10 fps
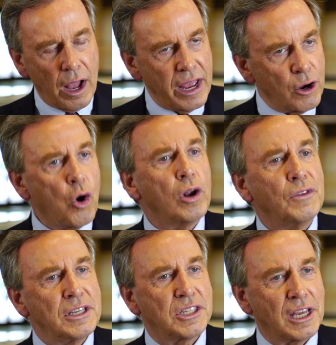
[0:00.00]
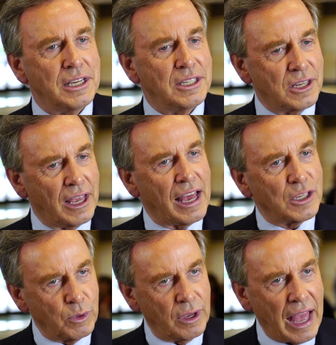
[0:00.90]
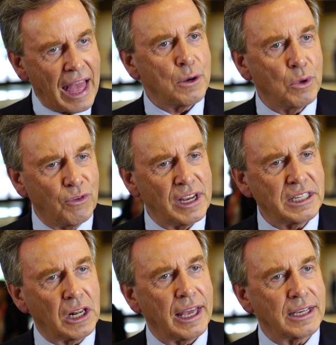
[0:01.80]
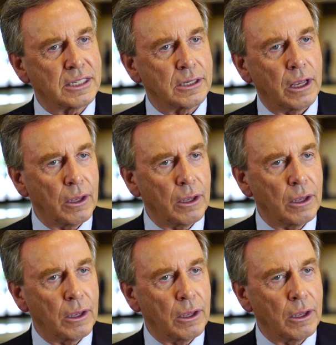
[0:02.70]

In all of these studies, as we had with venetoclax